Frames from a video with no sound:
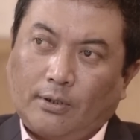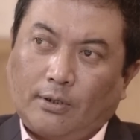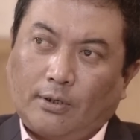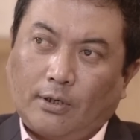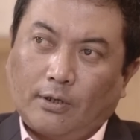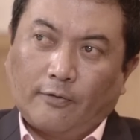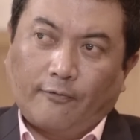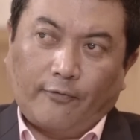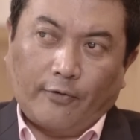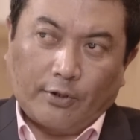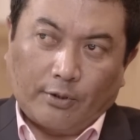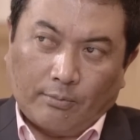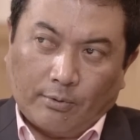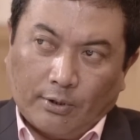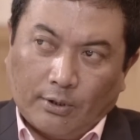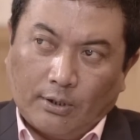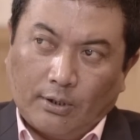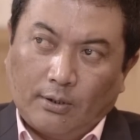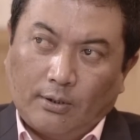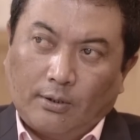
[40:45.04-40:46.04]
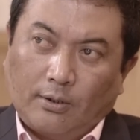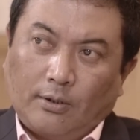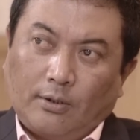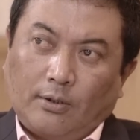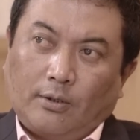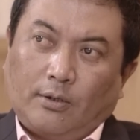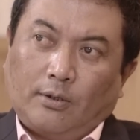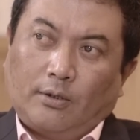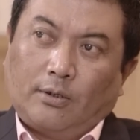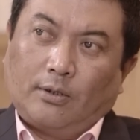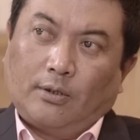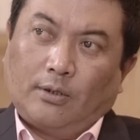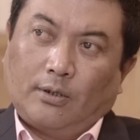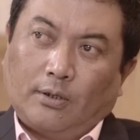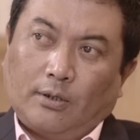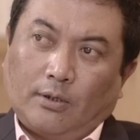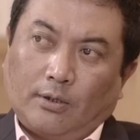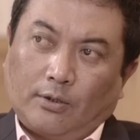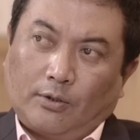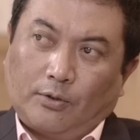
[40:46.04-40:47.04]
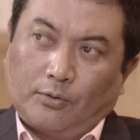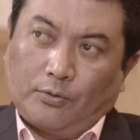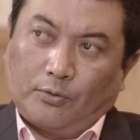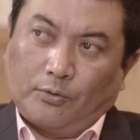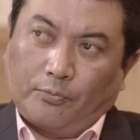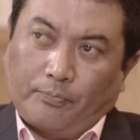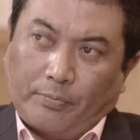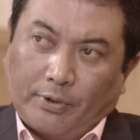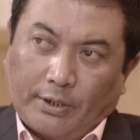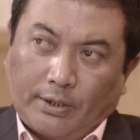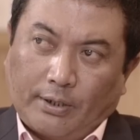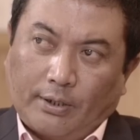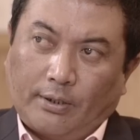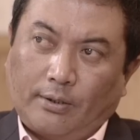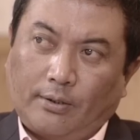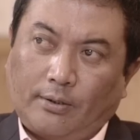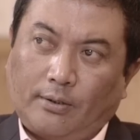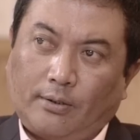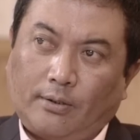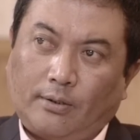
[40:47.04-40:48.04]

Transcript: unaffordable to pay